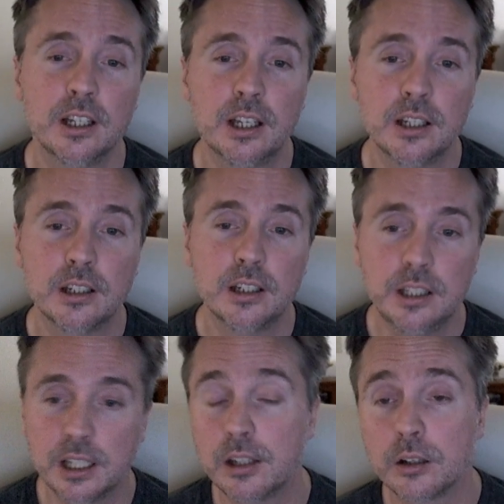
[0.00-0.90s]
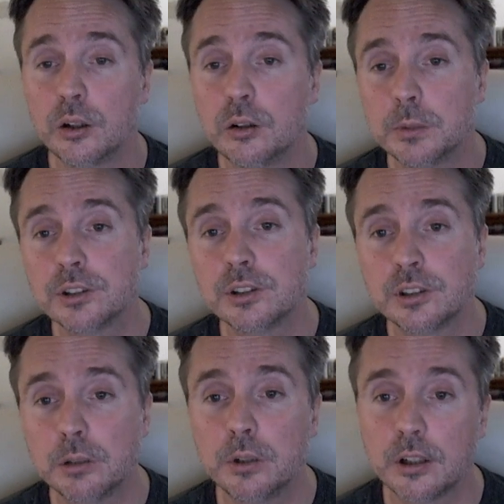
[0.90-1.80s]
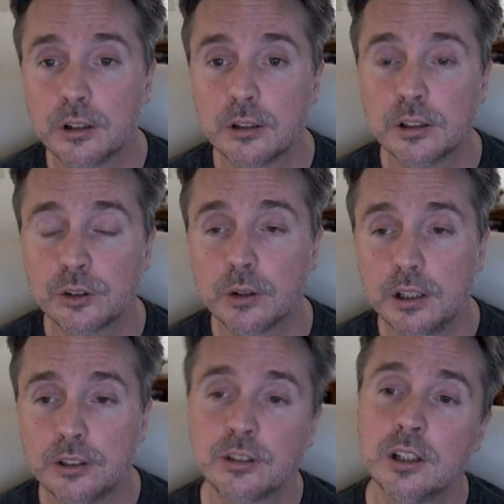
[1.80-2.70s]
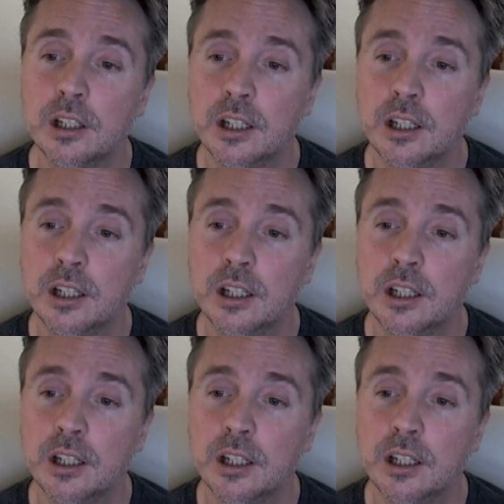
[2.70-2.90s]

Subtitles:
And yeah, the Code Mystics emulator is great,